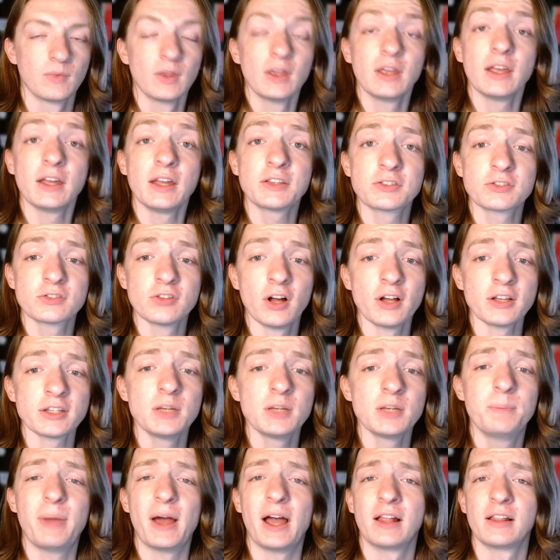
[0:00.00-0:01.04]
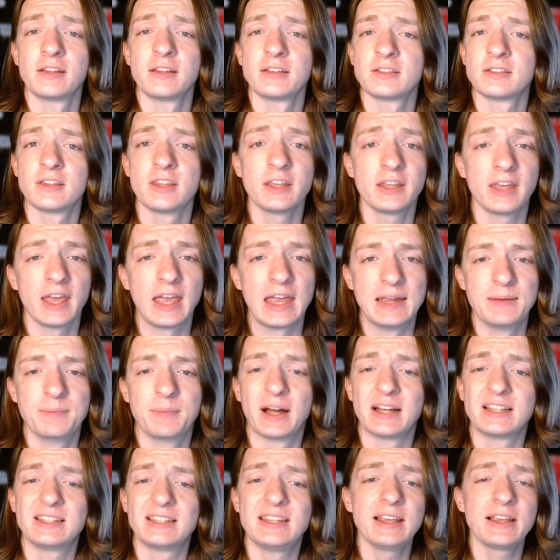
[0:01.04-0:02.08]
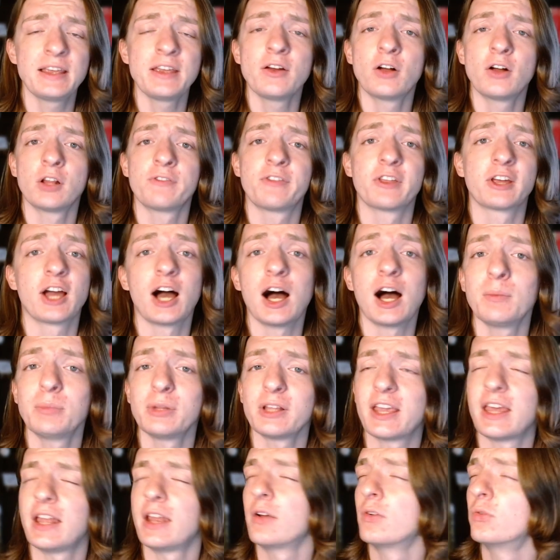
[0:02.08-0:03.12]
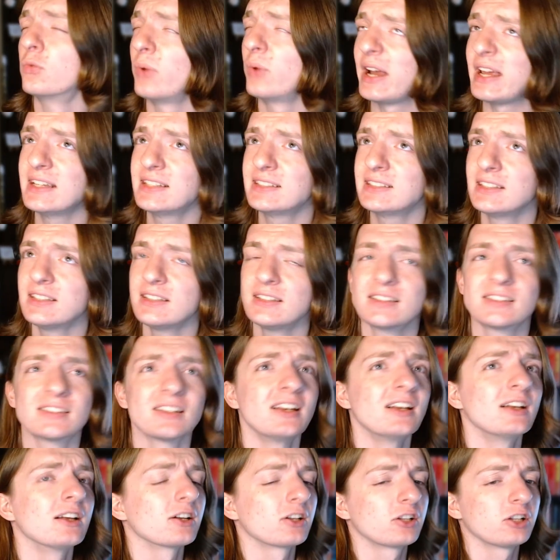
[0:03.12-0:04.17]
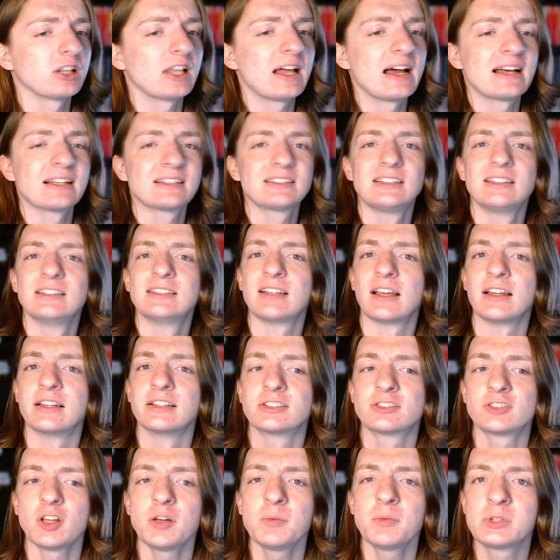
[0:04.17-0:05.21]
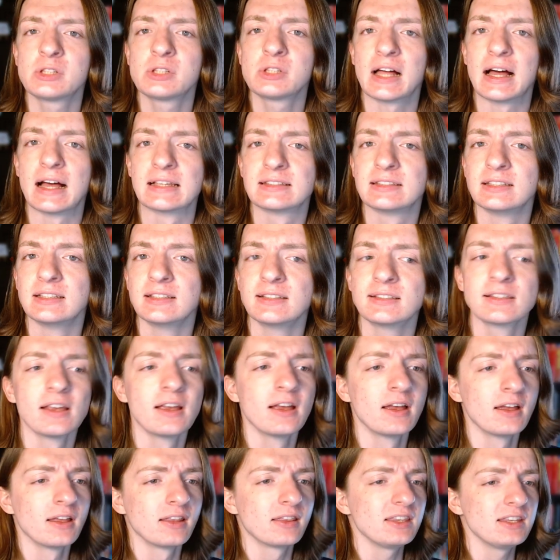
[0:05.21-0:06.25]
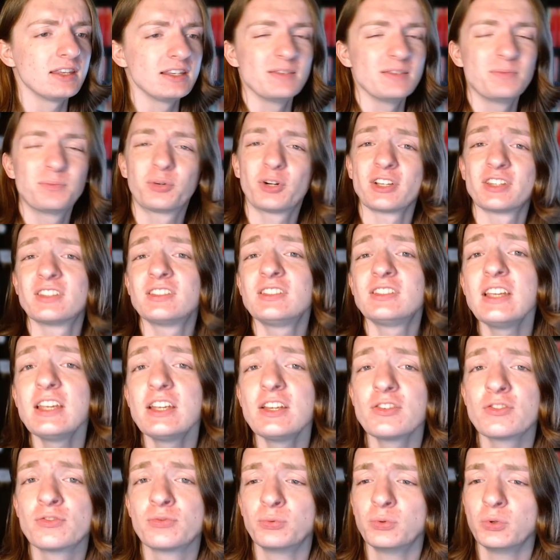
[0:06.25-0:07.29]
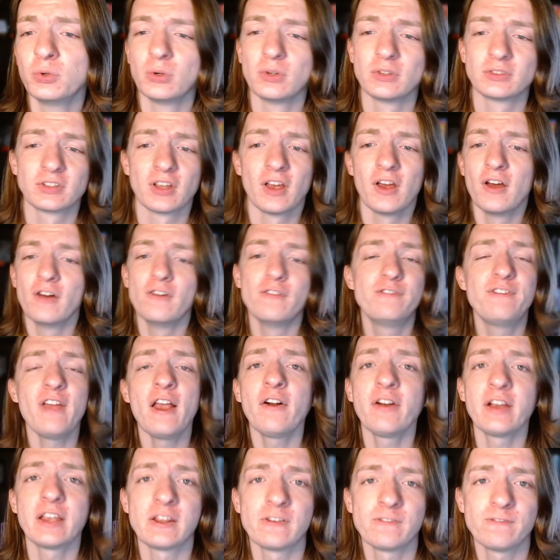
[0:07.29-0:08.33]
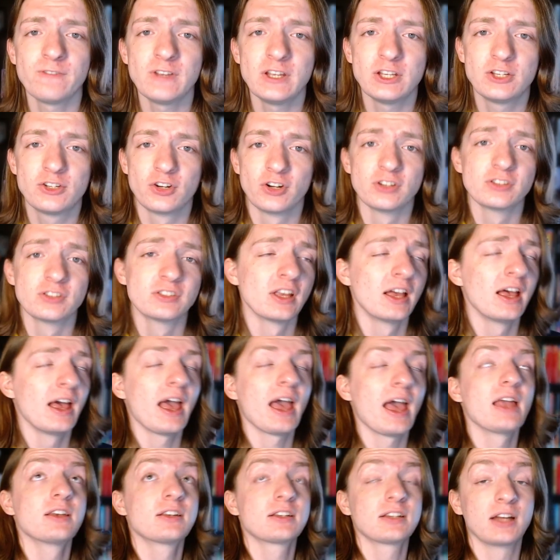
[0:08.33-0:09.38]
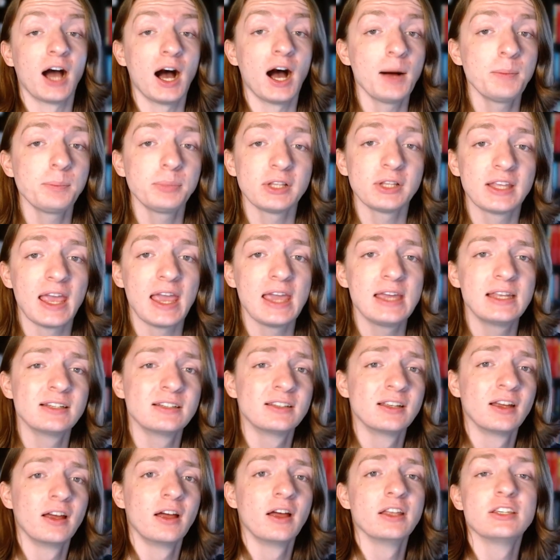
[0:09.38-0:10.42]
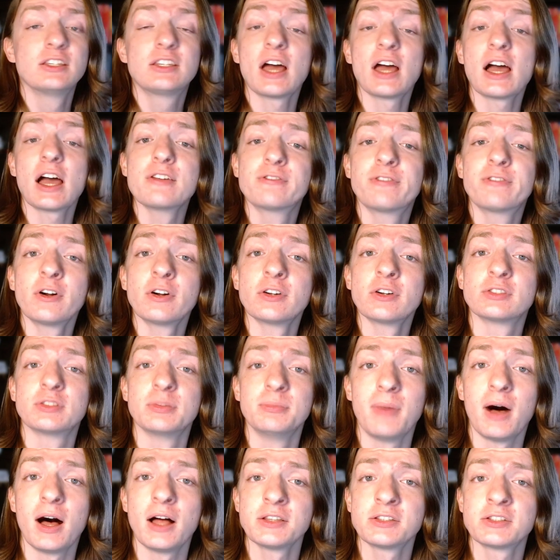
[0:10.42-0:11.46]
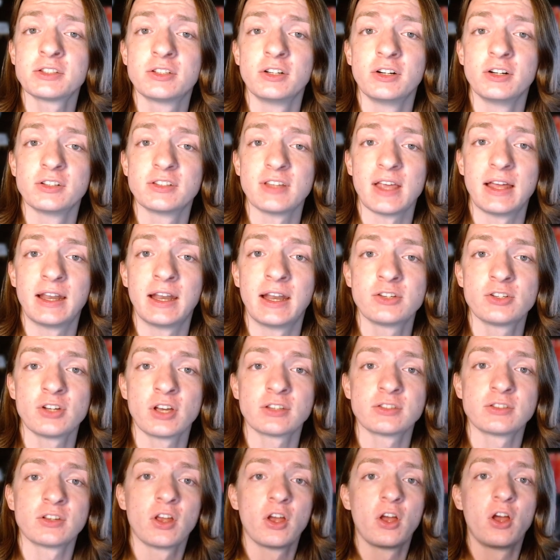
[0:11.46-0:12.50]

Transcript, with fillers: It sought to balance the game by taking all of the complicated races, classes, and subclasses, the prestige rules, variant features, and complicated, diverse monsters, and it just